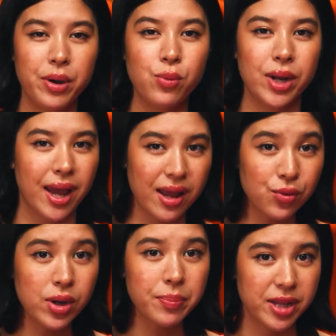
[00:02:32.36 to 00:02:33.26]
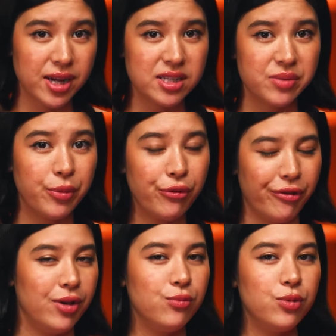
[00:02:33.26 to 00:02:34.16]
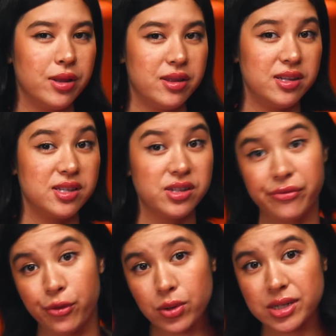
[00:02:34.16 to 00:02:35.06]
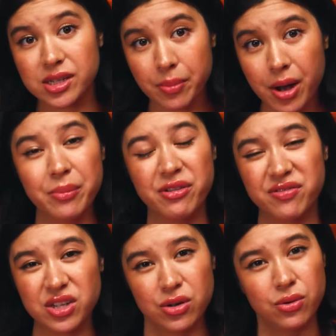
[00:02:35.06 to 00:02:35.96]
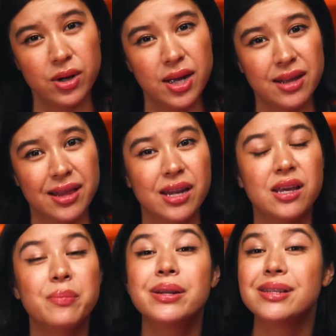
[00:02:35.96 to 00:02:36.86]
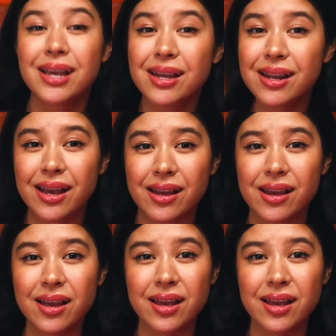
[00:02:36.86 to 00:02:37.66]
But when Henry planned to move in with this divorced mom of two that he'd been dating,